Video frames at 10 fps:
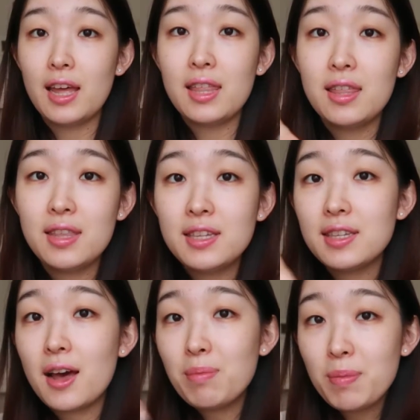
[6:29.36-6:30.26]
And then
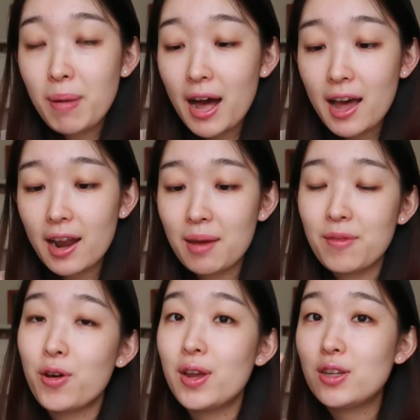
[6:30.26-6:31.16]
this upper part,
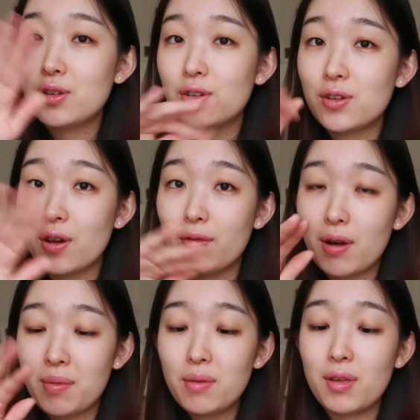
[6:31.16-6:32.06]
I'm going to
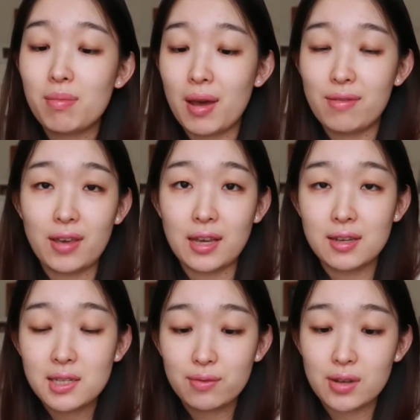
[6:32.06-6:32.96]
rub it with my
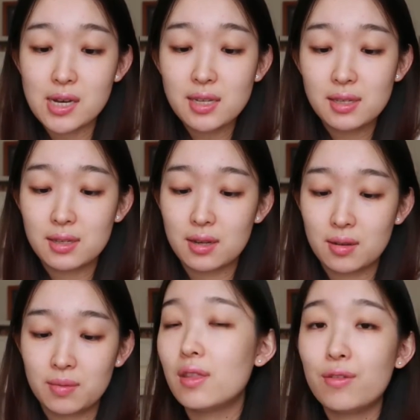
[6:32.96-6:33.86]
fingers first.
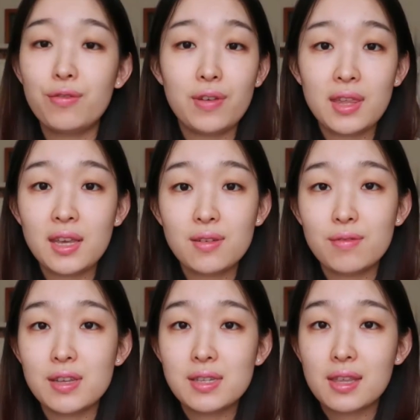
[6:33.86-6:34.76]
The feeling
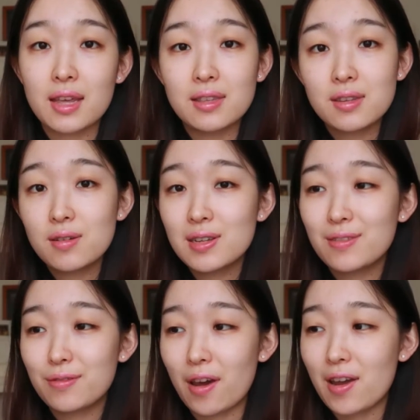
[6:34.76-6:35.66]
of this cleanser
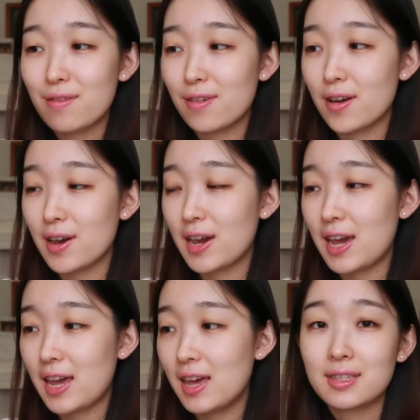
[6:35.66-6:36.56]
is very,
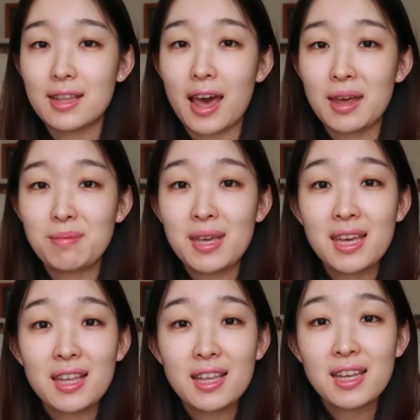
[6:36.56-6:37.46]
very
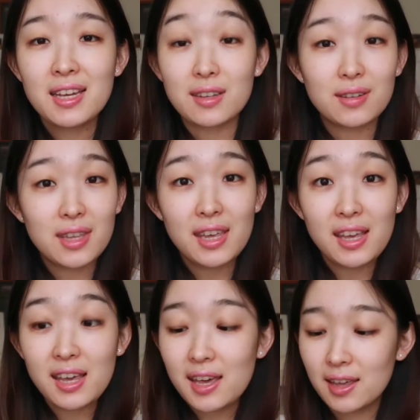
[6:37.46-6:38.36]
slimy,
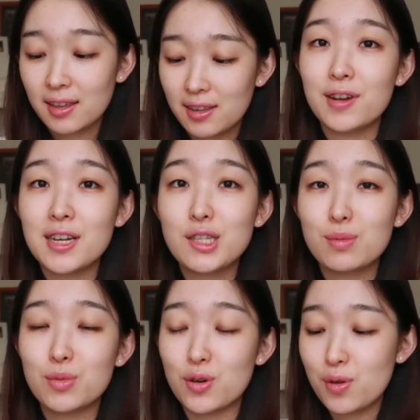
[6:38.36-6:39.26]
silky, very
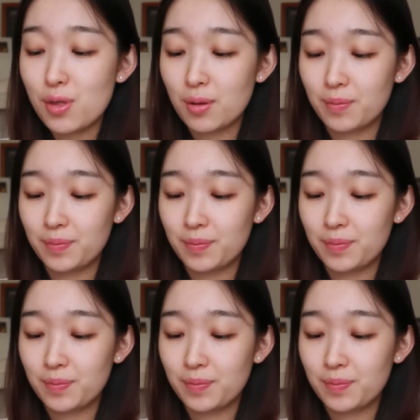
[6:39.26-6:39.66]
smooth,